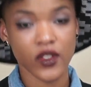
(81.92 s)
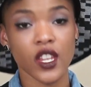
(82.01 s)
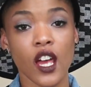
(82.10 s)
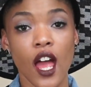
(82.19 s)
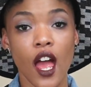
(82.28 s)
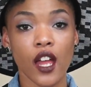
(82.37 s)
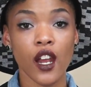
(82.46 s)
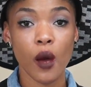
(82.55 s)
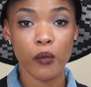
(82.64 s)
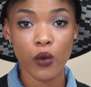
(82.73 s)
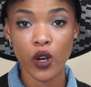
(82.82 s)
The
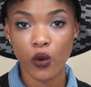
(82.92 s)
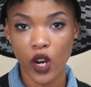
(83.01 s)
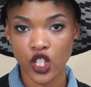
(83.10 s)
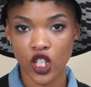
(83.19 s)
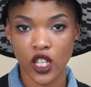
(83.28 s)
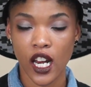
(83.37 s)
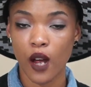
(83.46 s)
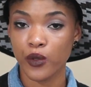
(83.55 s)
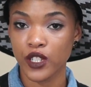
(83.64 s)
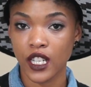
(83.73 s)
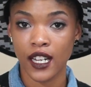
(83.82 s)
number one question that
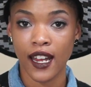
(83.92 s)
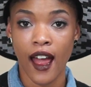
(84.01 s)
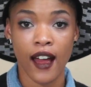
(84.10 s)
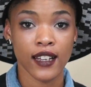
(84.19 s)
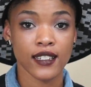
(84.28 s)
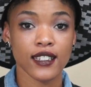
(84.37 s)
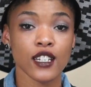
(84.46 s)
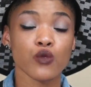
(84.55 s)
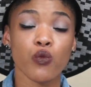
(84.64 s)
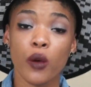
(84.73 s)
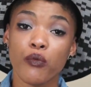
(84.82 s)
I was getting asked
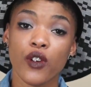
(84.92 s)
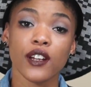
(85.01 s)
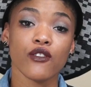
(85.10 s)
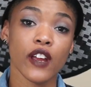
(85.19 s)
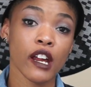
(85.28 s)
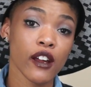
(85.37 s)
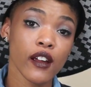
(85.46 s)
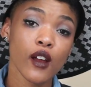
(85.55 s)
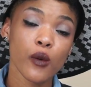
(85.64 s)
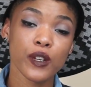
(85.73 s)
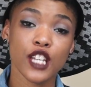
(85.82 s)
is what brand of hair
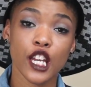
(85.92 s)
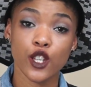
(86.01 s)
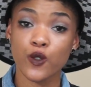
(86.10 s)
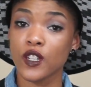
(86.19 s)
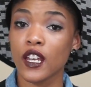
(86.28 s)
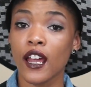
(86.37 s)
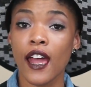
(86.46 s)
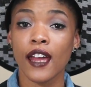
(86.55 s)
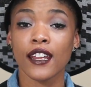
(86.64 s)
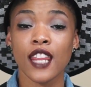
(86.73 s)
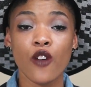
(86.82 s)
was I using,
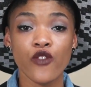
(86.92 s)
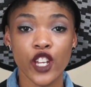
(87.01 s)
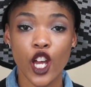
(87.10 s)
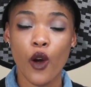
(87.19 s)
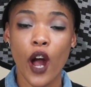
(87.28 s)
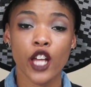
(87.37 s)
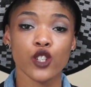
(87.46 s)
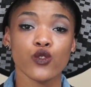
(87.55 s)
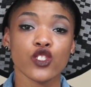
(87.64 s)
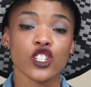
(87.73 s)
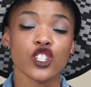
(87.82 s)
and in that video I
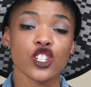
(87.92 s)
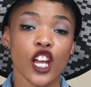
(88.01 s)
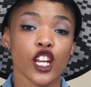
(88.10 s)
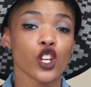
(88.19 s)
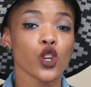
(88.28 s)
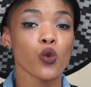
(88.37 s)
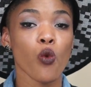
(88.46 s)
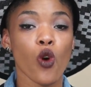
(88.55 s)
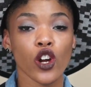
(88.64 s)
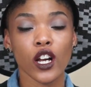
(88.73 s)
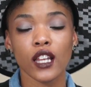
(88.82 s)
used the Janet
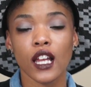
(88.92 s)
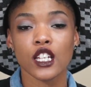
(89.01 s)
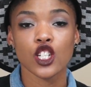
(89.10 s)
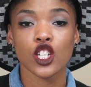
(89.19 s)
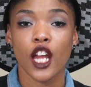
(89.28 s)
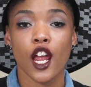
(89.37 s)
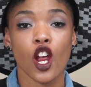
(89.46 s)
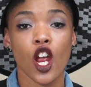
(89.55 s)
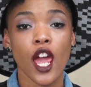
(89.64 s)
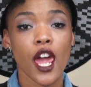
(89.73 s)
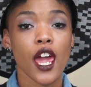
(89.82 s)
Noir collection
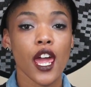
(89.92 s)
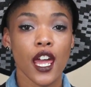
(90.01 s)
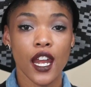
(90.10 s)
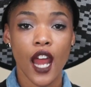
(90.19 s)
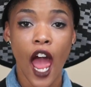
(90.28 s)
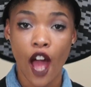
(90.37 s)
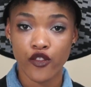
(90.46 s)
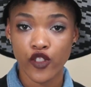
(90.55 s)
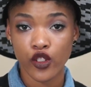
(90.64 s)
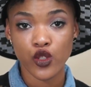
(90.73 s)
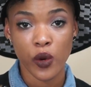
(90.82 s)
hair in
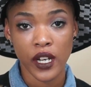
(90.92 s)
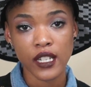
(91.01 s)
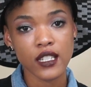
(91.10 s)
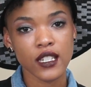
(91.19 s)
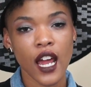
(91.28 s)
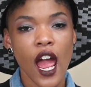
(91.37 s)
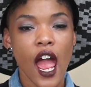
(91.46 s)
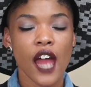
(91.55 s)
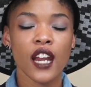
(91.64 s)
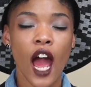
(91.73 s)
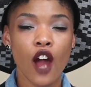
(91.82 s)
Afro Twist.
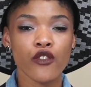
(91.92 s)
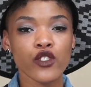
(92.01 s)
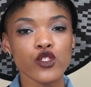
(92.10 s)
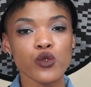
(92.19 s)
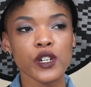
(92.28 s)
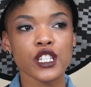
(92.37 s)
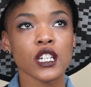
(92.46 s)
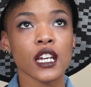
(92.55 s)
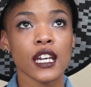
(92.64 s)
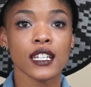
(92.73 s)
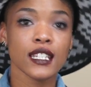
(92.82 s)
And Afro
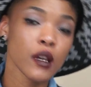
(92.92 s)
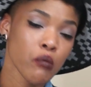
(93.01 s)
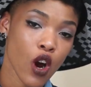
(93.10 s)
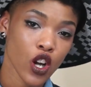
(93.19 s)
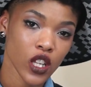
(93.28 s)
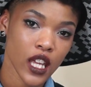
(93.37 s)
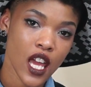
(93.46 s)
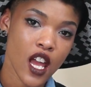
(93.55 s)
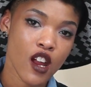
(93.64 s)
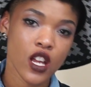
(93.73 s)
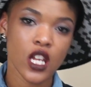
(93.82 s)
Twist isn't Marley
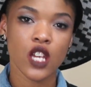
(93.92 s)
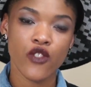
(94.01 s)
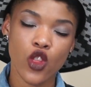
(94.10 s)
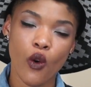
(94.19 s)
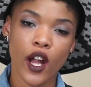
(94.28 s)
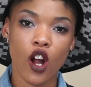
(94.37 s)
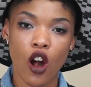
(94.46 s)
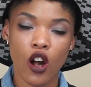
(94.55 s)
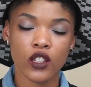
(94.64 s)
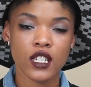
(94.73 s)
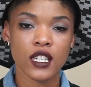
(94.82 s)
hair, even though I
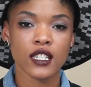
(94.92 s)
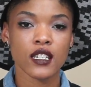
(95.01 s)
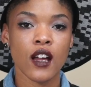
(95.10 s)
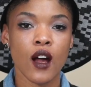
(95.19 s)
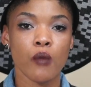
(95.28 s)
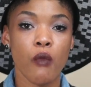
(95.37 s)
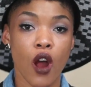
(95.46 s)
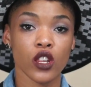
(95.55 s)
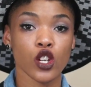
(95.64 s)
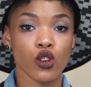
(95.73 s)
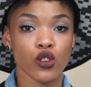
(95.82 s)
called it
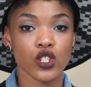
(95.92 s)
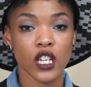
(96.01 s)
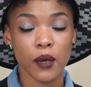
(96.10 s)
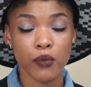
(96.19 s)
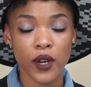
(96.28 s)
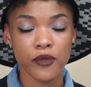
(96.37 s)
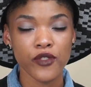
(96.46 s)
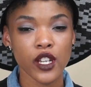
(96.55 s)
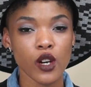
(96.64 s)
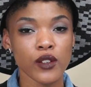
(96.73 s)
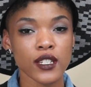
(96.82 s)
Marley crochet braid
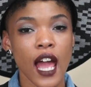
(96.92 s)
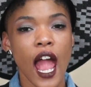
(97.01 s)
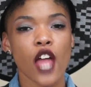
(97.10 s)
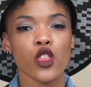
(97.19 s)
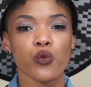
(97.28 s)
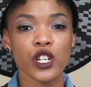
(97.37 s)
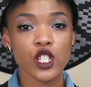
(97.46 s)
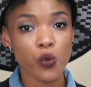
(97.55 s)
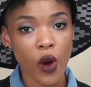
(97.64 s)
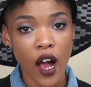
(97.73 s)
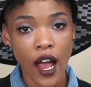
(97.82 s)
videos. And the
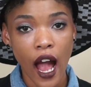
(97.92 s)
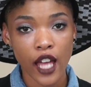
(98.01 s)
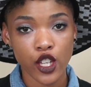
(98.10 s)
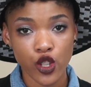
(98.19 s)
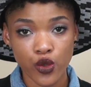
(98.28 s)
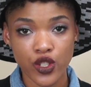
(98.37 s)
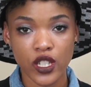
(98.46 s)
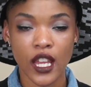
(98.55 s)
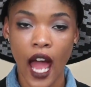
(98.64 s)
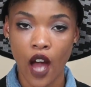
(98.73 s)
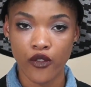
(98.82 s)
reason why I
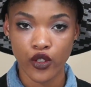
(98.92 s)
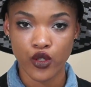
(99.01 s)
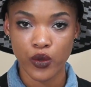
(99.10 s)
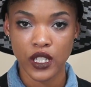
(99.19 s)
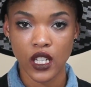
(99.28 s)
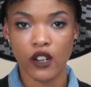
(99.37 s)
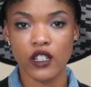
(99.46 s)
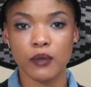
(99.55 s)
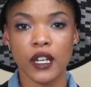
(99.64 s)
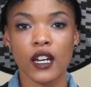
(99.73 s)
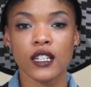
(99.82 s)
used the Afro Twist hair
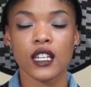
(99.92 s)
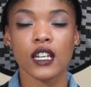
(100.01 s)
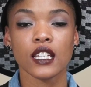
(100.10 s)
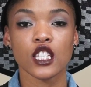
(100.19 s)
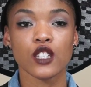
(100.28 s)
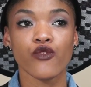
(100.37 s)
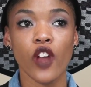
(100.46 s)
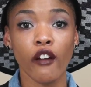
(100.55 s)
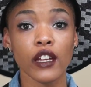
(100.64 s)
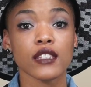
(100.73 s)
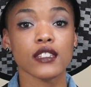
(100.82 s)
is because it's
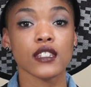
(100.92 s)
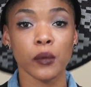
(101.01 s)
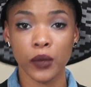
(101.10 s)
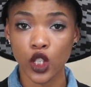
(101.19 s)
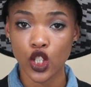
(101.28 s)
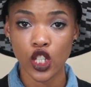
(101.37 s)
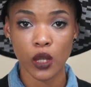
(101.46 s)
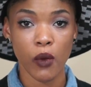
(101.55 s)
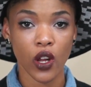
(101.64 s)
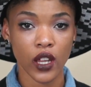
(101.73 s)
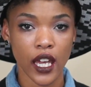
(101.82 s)
very similar to the
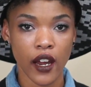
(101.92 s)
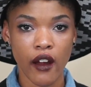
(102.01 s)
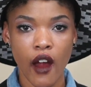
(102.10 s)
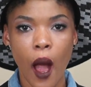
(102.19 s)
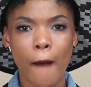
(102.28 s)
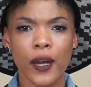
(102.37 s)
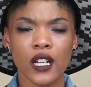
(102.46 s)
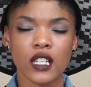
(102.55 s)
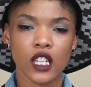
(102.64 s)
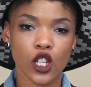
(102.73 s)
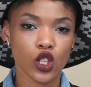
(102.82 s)
Marley hair, but
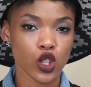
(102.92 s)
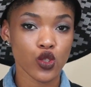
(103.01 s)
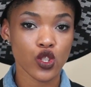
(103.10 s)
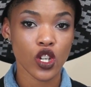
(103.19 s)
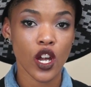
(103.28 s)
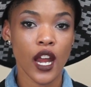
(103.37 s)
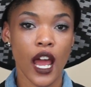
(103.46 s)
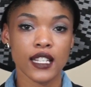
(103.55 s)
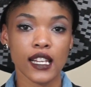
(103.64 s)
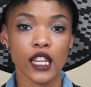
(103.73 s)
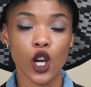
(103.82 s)
it's a little looser and
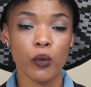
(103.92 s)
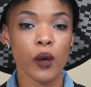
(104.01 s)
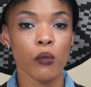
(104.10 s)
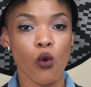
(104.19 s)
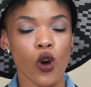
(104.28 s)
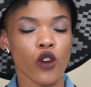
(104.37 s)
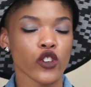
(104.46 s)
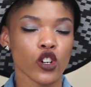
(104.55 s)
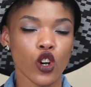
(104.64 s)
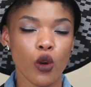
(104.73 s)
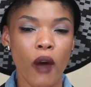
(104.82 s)
has a little bit more of a
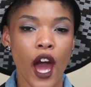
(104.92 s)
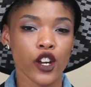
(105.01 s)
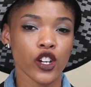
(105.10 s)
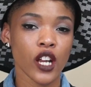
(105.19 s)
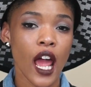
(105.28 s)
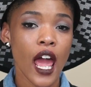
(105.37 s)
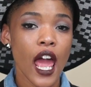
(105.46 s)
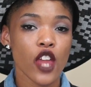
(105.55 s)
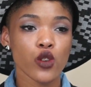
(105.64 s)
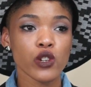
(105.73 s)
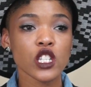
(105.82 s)
curl pattern.
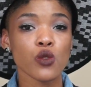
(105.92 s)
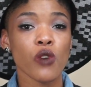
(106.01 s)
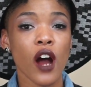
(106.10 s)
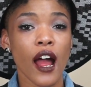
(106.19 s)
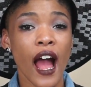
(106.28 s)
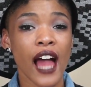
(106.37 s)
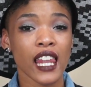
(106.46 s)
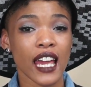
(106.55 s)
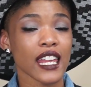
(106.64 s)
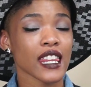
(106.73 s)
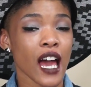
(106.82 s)
And the reason why I
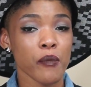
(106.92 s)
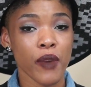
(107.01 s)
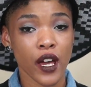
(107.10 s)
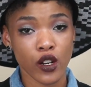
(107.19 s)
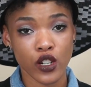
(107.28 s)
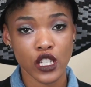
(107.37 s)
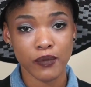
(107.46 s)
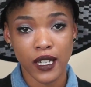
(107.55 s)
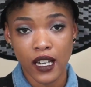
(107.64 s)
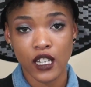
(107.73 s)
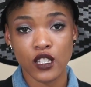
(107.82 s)
like that better is
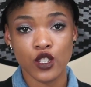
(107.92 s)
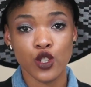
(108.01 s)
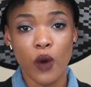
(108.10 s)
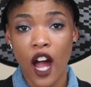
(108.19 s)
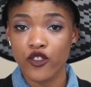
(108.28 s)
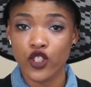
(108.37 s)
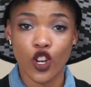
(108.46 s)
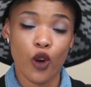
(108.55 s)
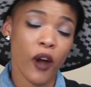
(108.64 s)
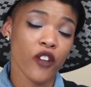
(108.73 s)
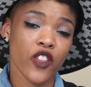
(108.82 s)
because you have to
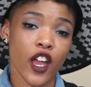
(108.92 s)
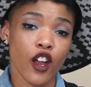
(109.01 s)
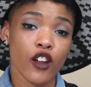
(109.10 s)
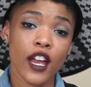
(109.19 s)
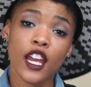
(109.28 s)
comb out the hair